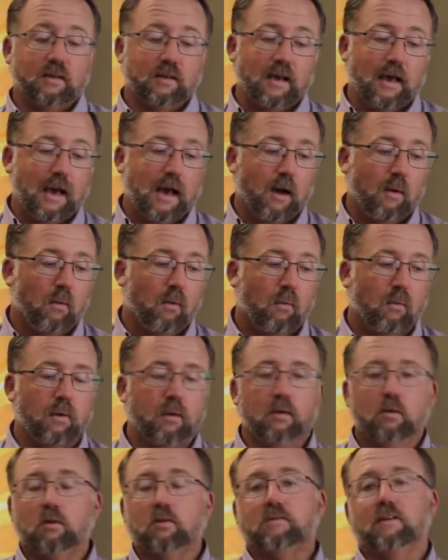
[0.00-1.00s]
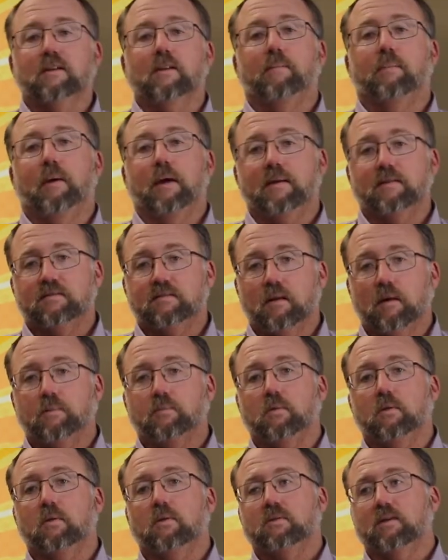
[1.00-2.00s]
yeah, well, we looked at the pay
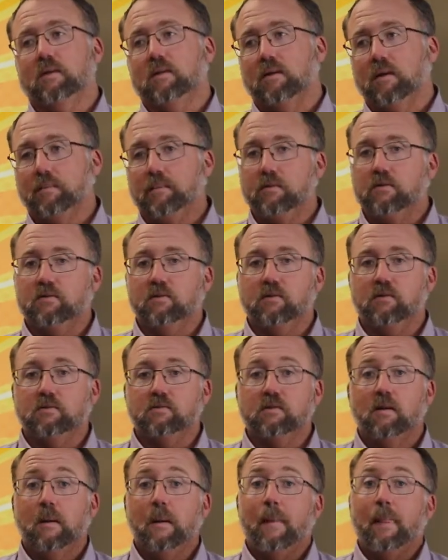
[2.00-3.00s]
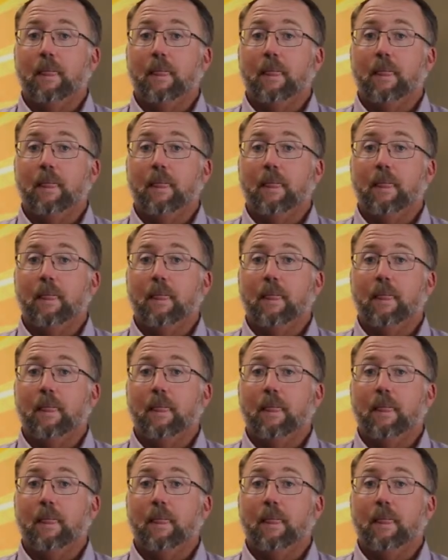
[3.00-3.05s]
stubs, we looked at the W-2s.